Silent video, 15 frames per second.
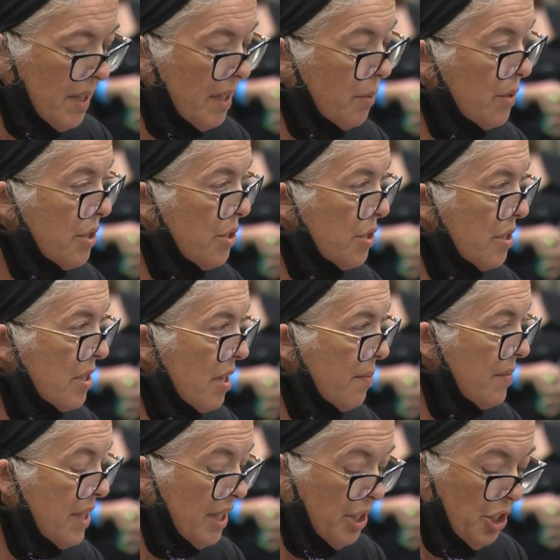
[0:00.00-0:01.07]
It was just
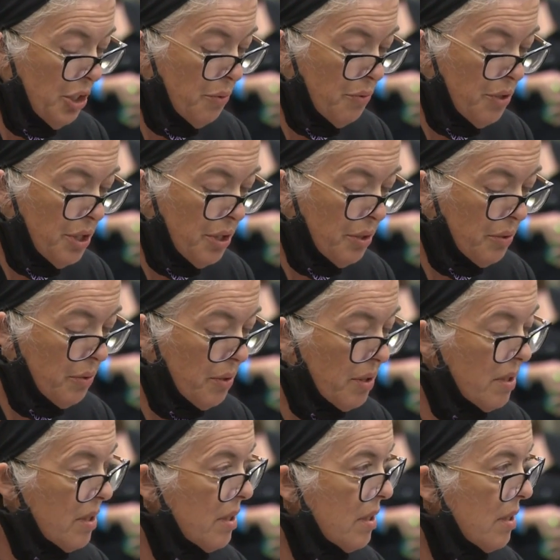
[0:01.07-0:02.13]
something you knew
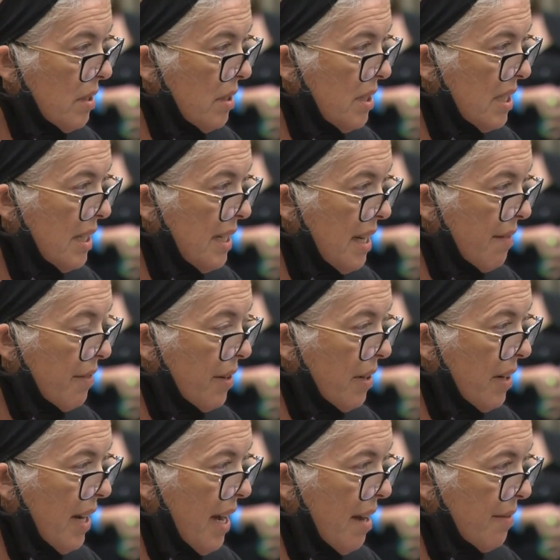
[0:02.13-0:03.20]
to
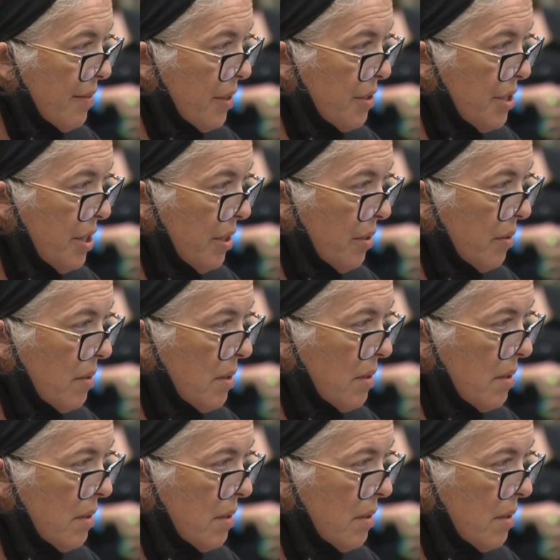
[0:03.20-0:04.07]
never, ever do.